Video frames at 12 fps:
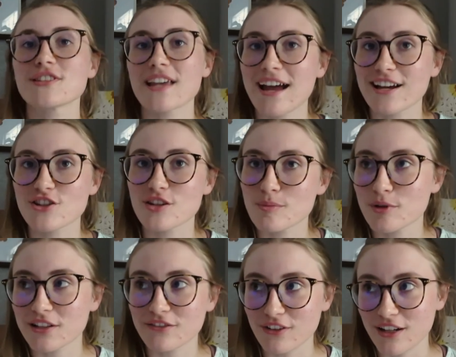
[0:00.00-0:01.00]
is actually
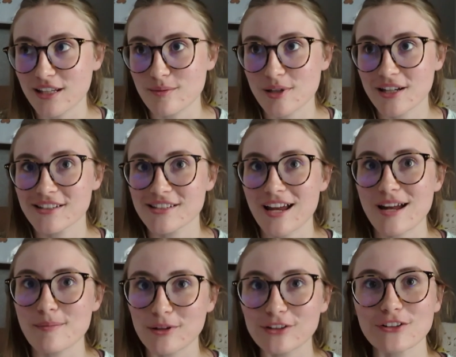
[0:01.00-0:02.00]
pretty funny because
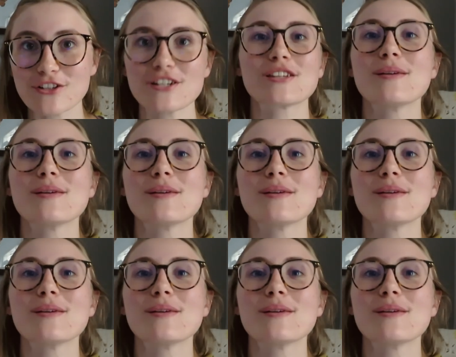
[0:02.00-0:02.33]
I'm allergic